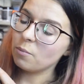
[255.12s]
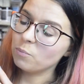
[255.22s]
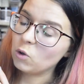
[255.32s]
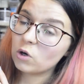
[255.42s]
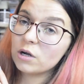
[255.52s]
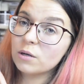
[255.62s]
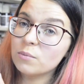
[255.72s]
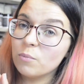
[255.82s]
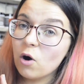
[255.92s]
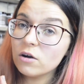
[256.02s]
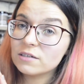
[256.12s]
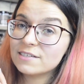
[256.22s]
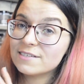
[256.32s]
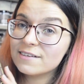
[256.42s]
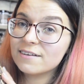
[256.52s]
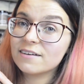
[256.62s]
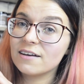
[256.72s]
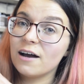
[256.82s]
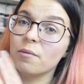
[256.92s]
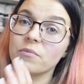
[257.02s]
book box.
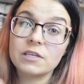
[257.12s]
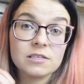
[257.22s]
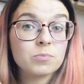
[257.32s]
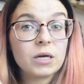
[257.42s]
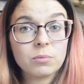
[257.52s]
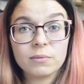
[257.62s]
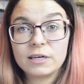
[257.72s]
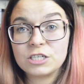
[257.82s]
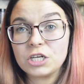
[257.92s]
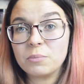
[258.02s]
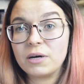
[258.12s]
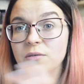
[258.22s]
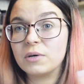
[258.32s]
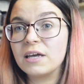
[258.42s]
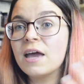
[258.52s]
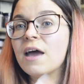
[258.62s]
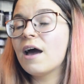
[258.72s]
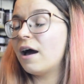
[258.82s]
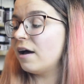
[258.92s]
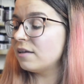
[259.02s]
This is paper mache, by the way,
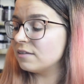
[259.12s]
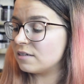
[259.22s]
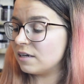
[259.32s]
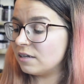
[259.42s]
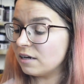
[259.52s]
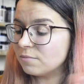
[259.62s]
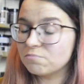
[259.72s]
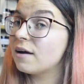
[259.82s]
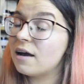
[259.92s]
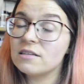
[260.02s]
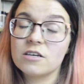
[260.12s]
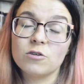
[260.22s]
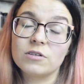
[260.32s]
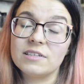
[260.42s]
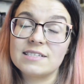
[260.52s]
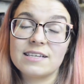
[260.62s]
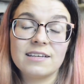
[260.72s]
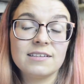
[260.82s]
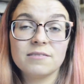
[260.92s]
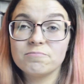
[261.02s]
and yeah, as I already
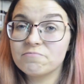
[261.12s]
said,